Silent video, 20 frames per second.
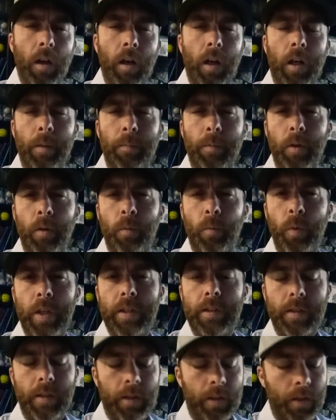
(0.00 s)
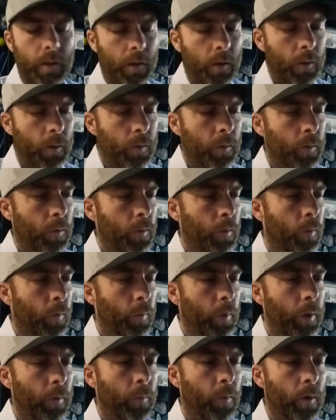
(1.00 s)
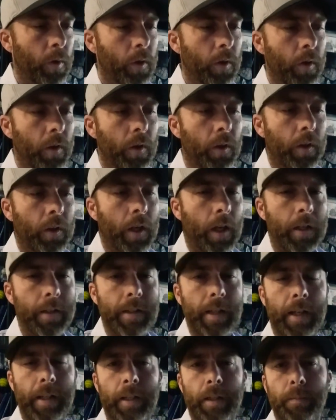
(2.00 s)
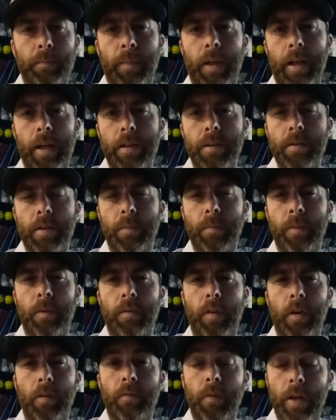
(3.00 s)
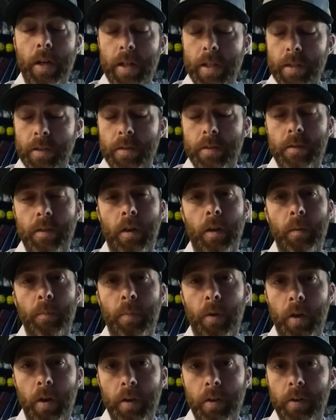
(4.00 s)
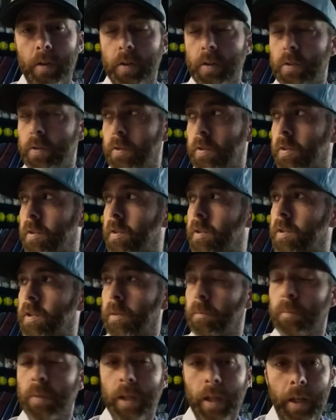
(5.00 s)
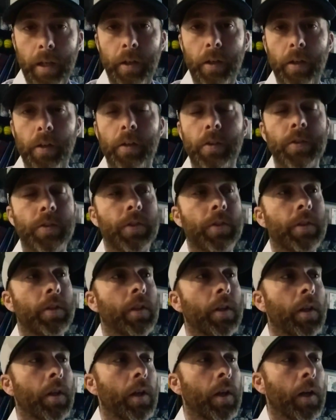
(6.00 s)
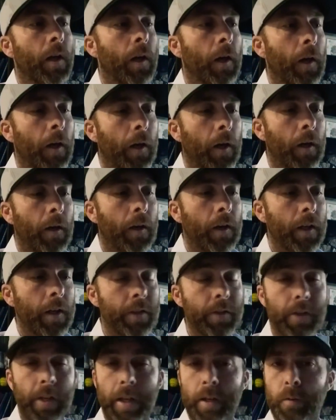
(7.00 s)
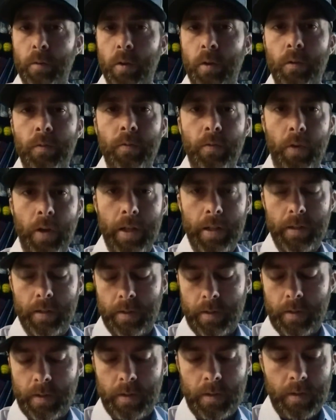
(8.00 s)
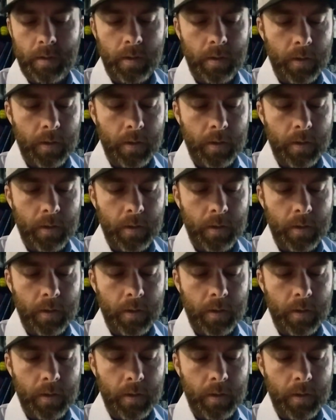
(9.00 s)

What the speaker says: A couple of weeks ago, we were contacted by some of our friends, our partners, some players, in general friends